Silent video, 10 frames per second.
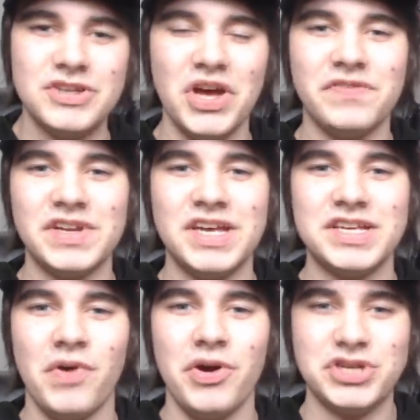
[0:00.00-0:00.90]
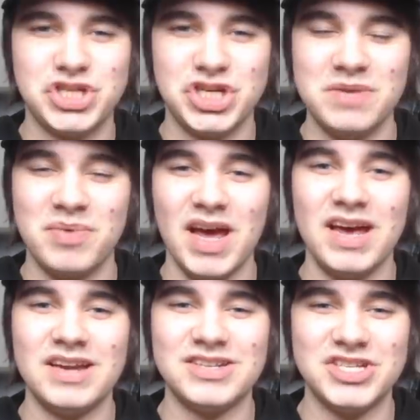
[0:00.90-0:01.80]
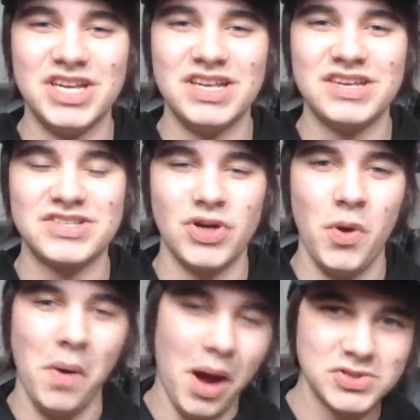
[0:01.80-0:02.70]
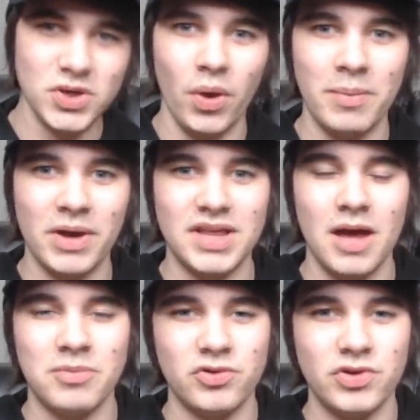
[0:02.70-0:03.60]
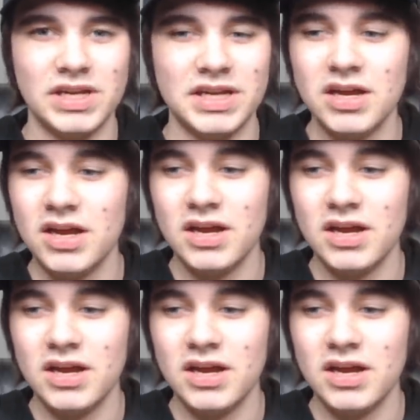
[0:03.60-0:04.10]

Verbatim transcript: definitely is very cheap and tedious, so I'm sorry about that, but really